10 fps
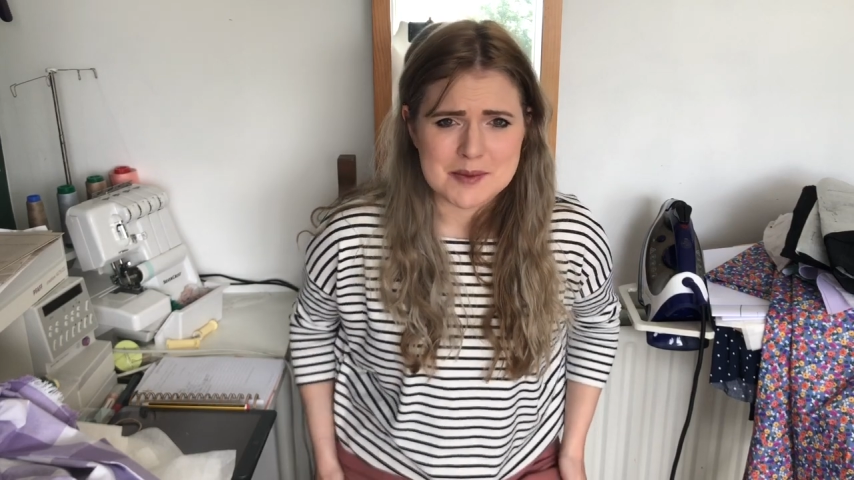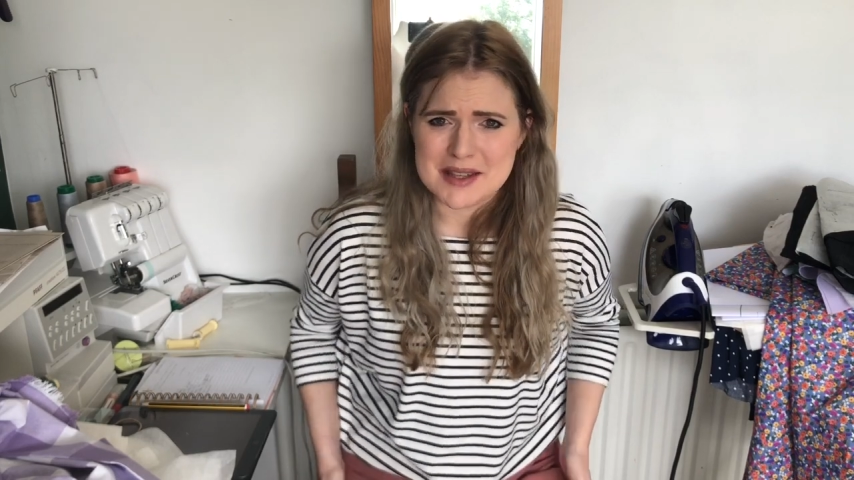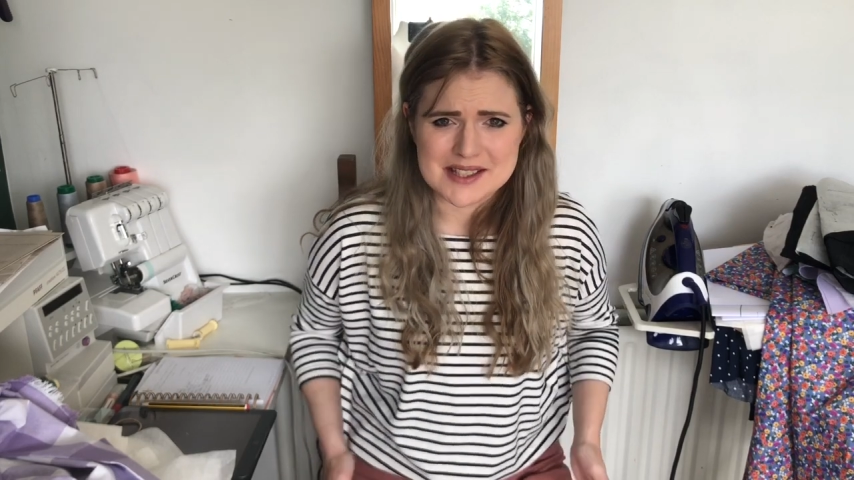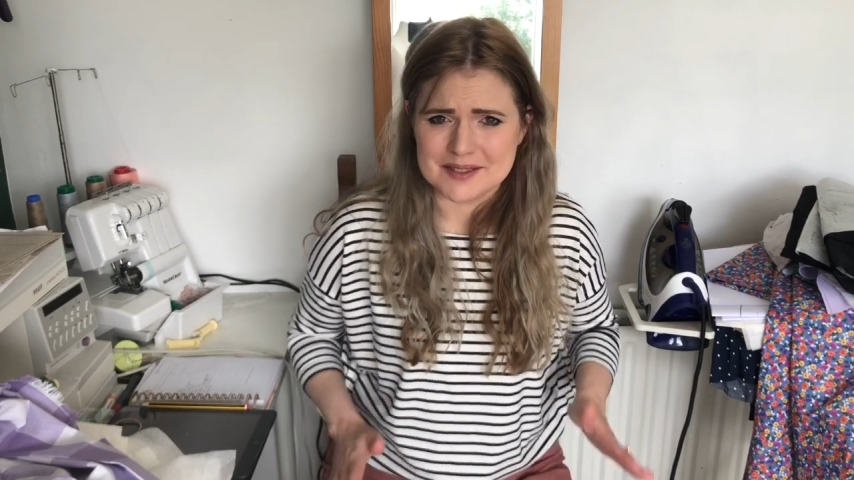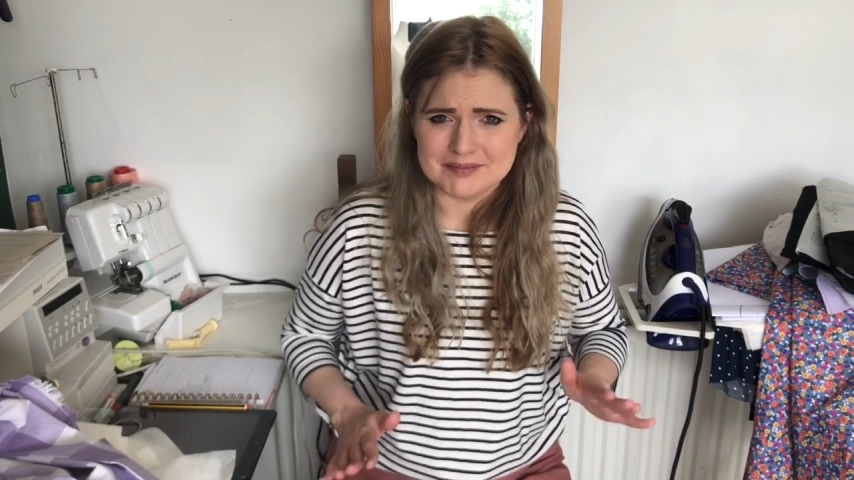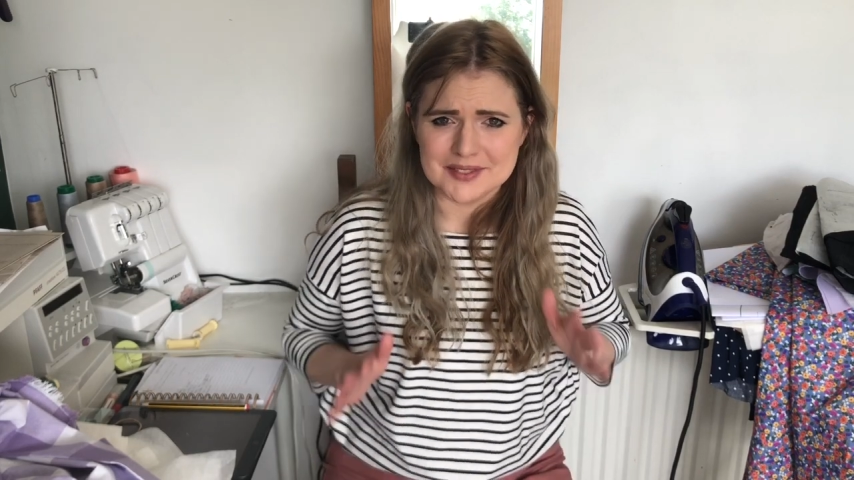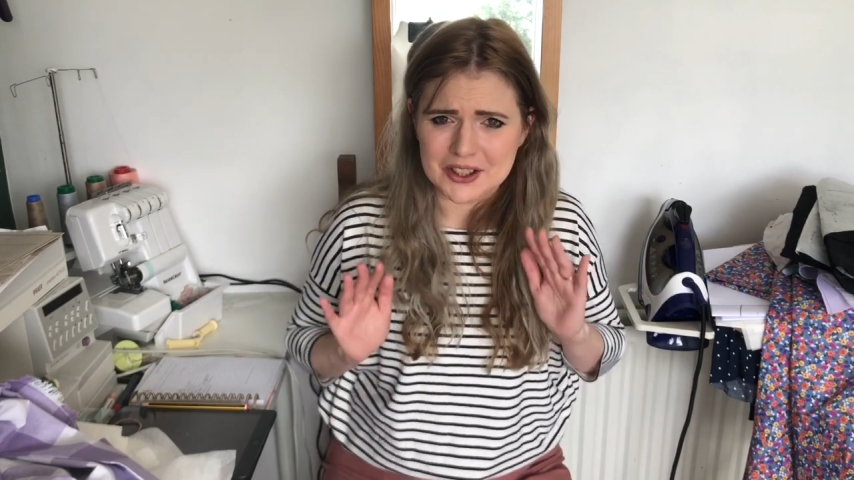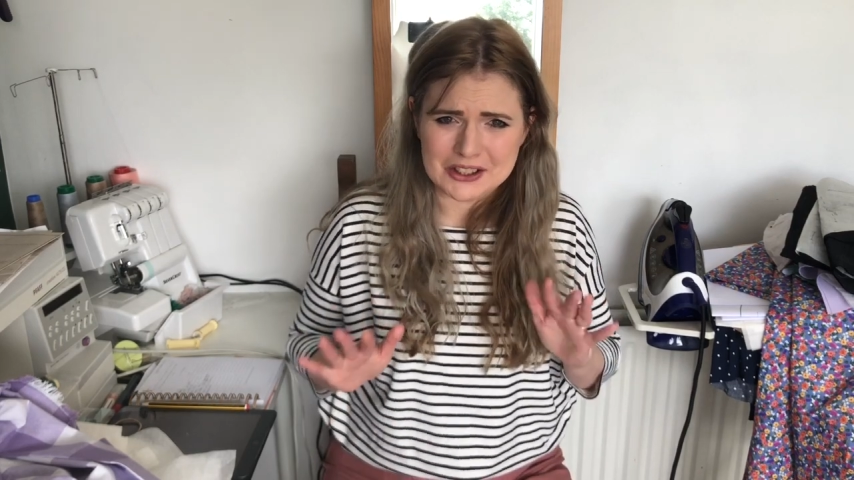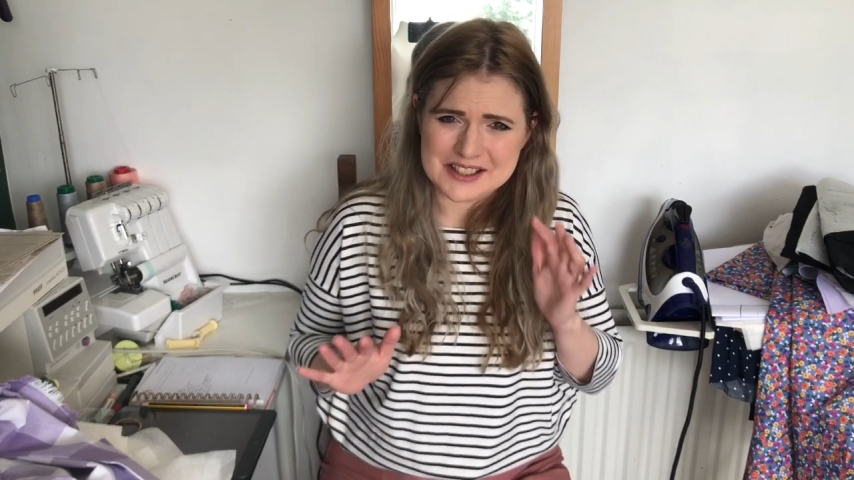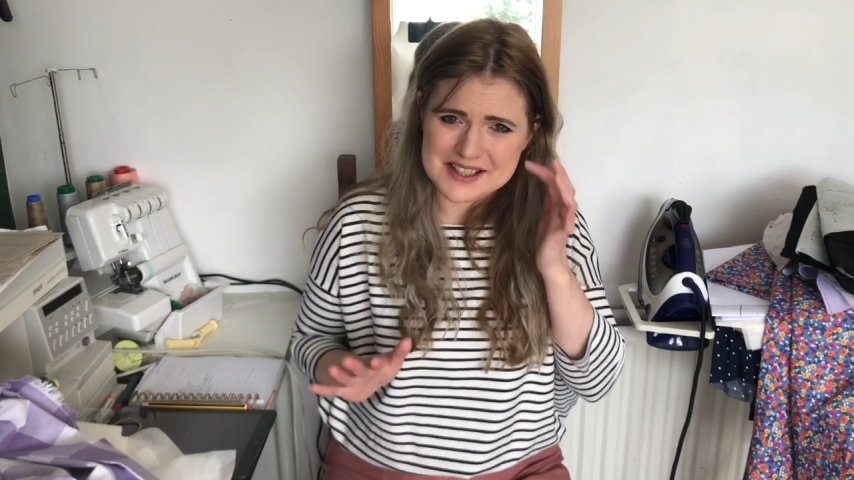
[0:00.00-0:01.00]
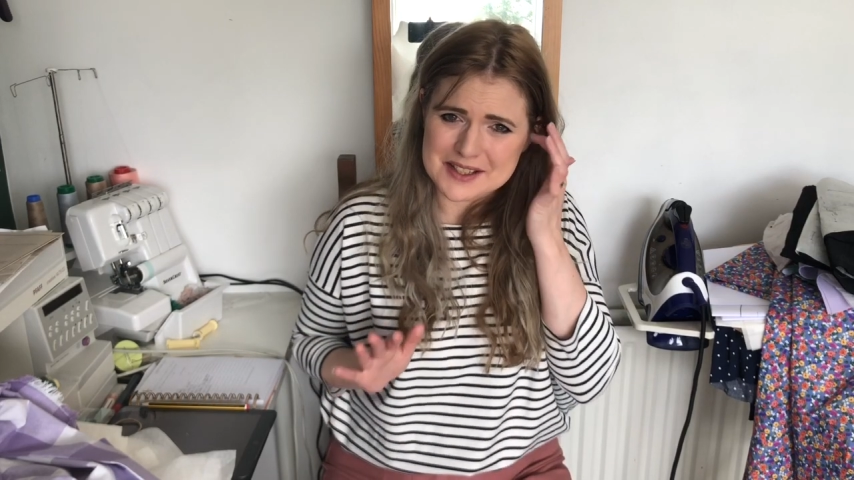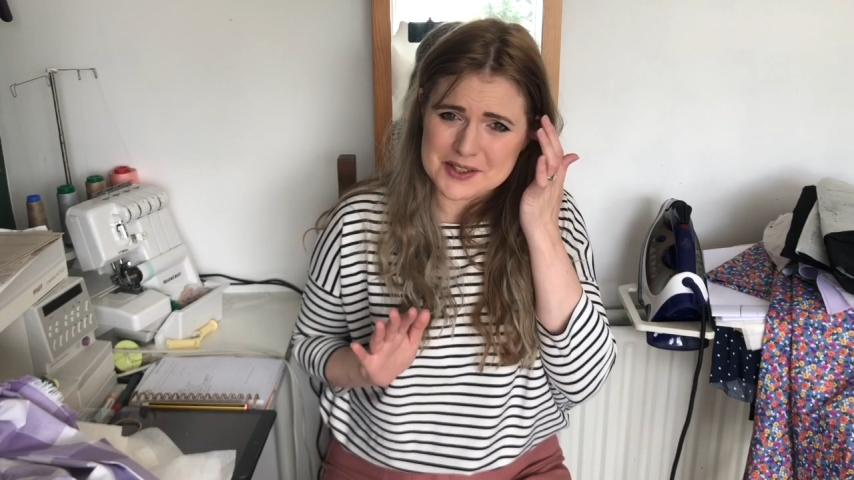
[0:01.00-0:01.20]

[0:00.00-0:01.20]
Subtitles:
amazing, honestly.